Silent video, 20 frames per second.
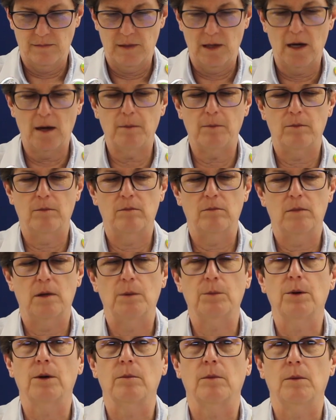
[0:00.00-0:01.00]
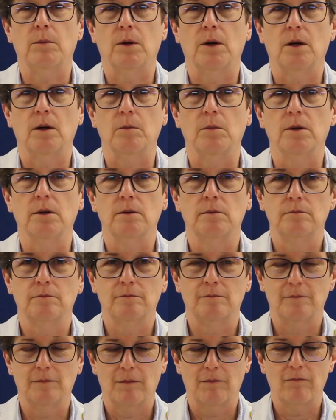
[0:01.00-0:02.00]
Yep, I burnt my bulb.
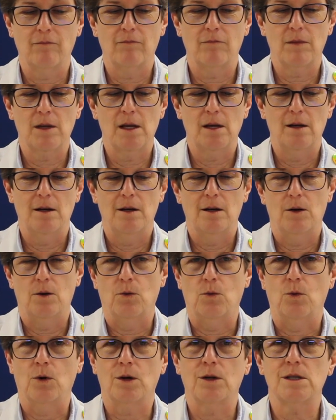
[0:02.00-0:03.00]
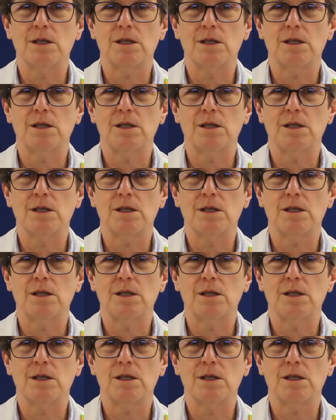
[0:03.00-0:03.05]
What